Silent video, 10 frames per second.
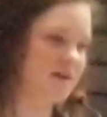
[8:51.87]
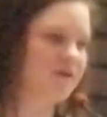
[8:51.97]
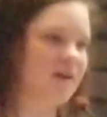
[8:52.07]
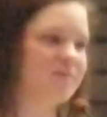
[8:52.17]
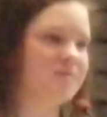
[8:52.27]

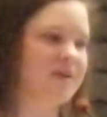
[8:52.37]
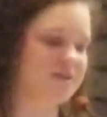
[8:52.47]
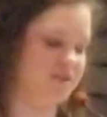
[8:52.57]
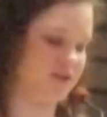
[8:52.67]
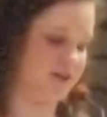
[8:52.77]
Grandpa made
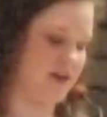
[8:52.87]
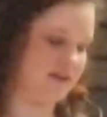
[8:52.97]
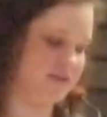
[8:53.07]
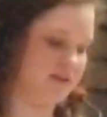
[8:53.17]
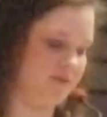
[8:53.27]
sure
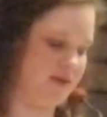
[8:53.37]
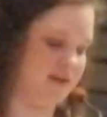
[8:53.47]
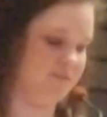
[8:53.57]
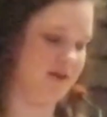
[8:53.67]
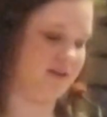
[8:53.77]
not to go
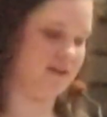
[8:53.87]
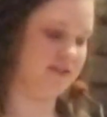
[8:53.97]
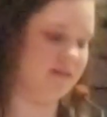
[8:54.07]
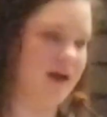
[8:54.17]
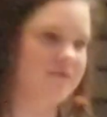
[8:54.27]
anywhere
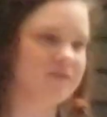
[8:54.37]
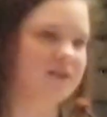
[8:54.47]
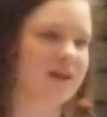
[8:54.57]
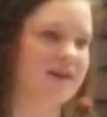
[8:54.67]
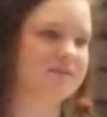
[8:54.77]
until every
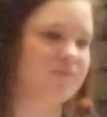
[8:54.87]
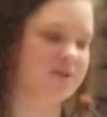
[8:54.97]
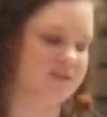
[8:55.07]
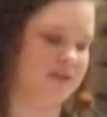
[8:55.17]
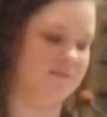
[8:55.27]
last
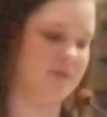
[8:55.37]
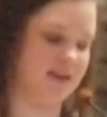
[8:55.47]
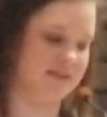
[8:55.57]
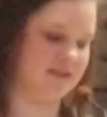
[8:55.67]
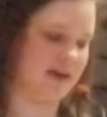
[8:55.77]
person made
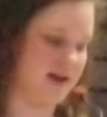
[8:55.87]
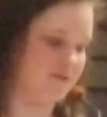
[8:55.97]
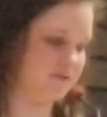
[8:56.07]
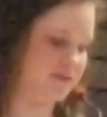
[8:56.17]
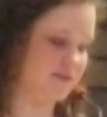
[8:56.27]
it to the house.